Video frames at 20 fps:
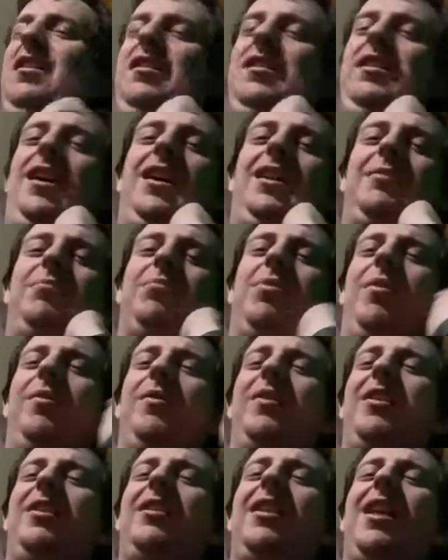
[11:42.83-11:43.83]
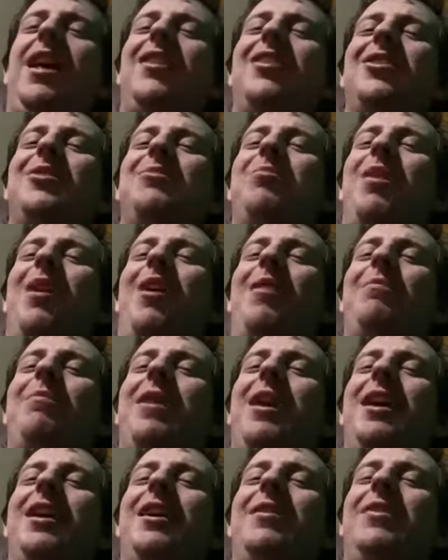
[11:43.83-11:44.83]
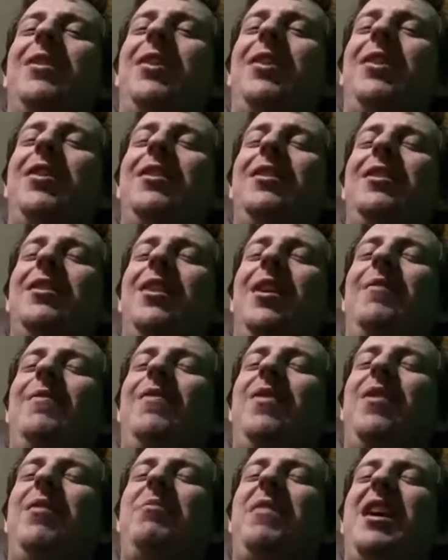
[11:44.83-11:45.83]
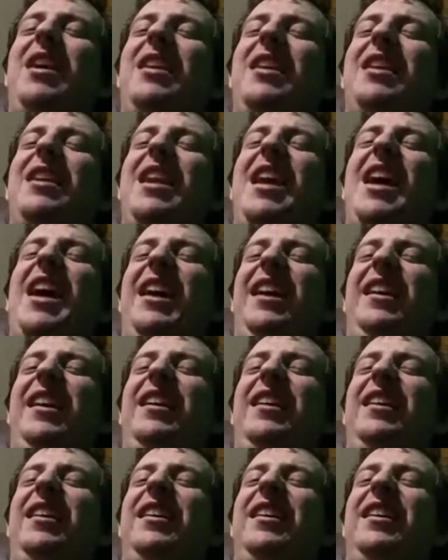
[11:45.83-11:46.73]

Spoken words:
that's probably the loudest pop I have heard come from my neck.